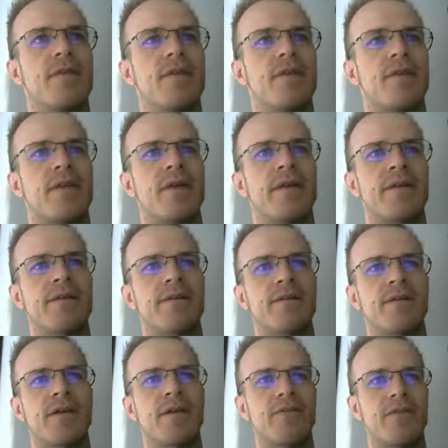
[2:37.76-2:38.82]
It'll
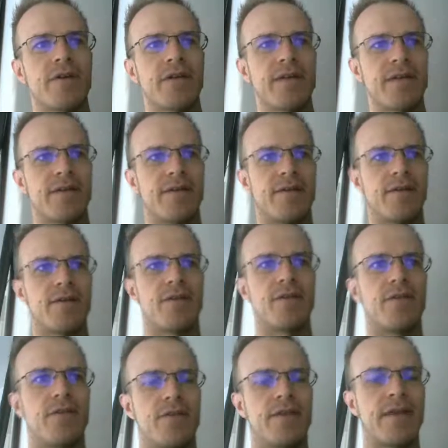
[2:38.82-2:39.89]
convert it
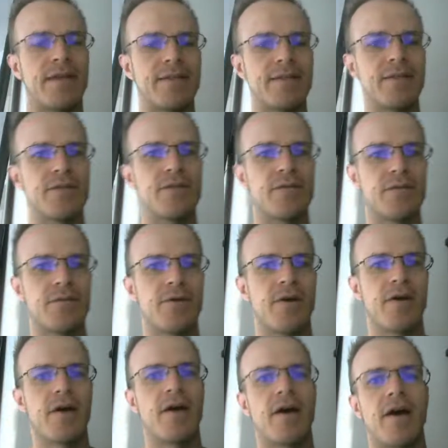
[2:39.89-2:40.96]
thanks to
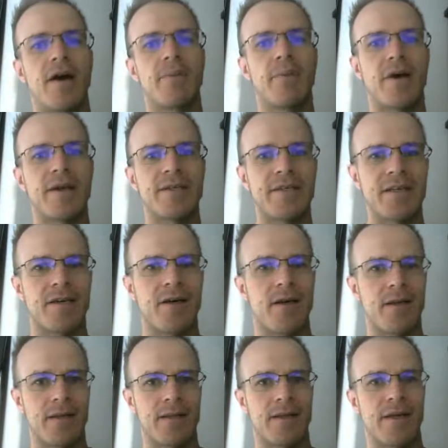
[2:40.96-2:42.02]
a project
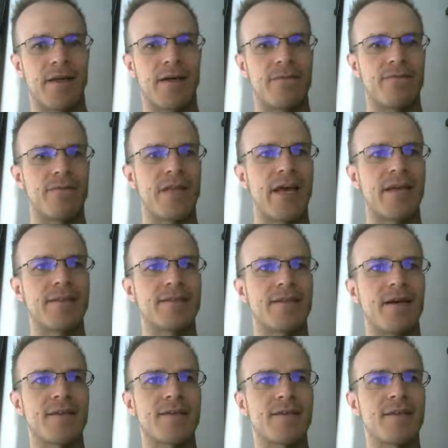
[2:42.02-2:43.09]
called Flying
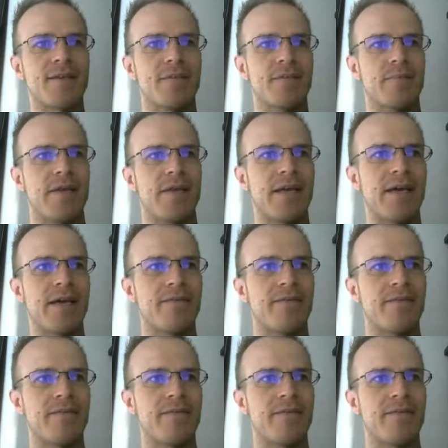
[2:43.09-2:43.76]
Saucer PDF.